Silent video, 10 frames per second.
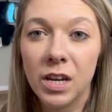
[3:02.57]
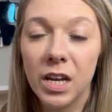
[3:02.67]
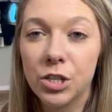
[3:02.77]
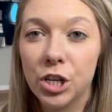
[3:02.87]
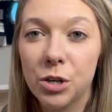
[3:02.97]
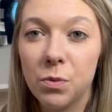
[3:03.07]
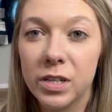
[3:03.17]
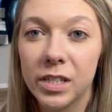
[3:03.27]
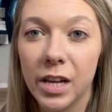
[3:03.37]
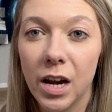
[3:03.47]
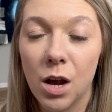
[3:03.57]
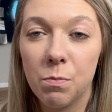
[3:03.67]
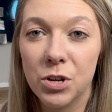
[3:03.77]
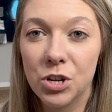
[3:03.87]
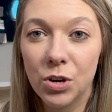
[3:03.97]
kitchen was set
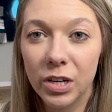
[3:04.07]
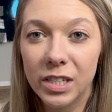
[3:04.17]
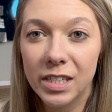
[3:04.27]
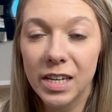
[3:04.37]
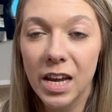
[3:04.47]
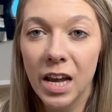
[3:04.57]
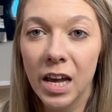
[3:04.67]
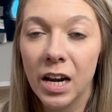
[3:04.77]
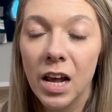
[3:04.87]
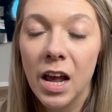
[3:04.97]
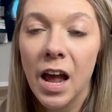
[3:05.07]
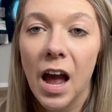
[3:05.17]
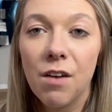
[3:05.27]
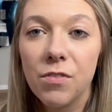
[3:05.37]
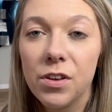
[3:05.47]
up and you could see it,
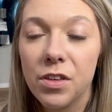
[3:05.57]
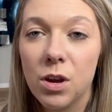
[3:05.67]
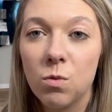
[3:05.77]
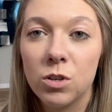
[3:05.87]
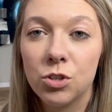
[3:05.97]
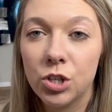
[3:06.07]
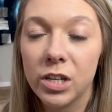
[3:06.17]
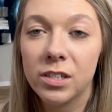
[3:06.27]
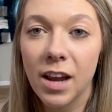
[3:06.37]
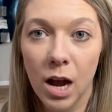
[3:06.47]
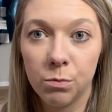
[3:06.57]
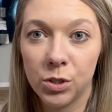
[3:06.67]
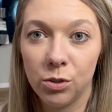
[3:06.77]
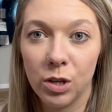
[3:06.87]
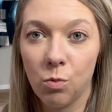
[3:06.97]
everything was just
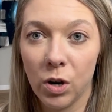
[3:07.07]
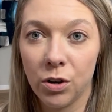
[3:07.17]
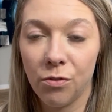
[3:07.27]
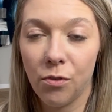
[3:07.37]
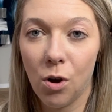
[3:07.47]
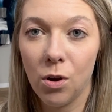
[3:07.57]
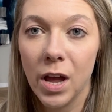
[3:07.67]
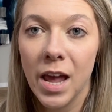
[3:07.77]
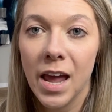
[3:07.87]
absolutely wonderful.